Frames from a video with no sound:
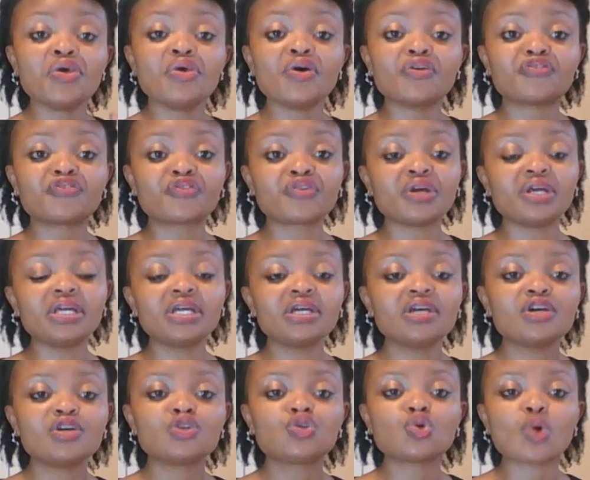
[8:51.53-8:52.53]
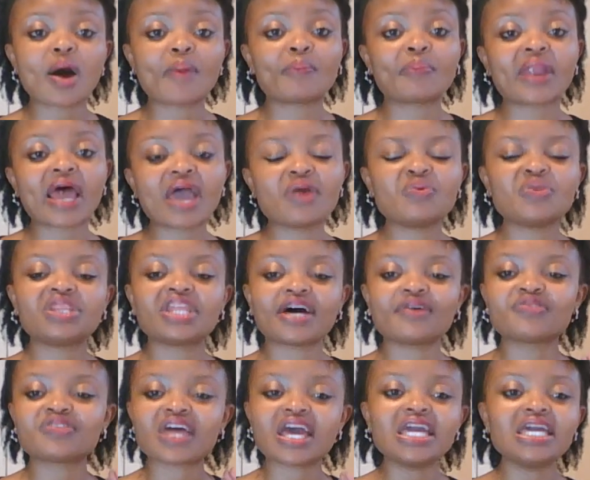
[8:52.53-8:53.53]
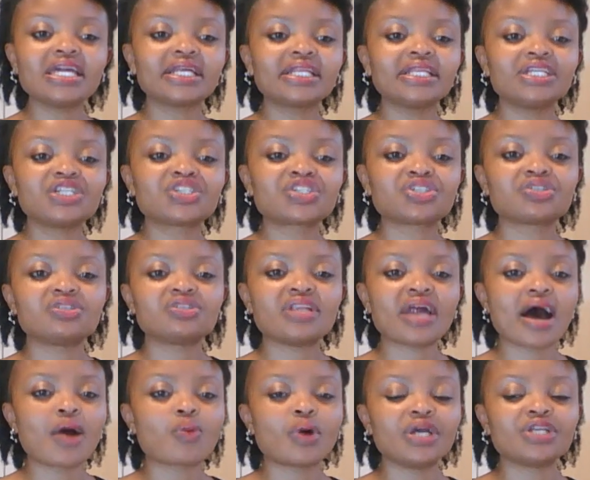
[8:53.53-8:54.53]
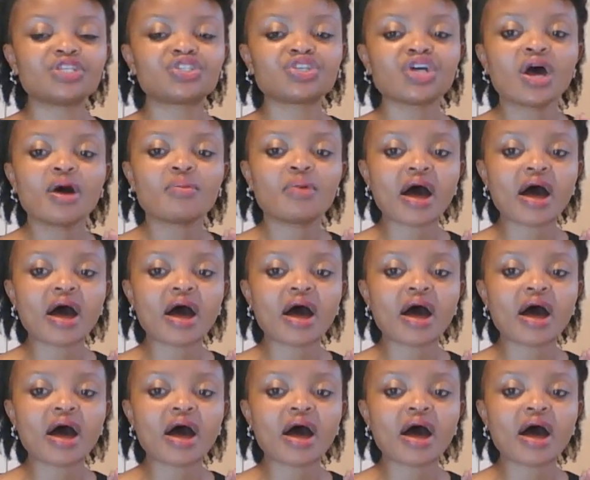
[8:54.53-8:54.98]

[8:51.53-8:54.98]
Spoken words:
you're free to apply without the English language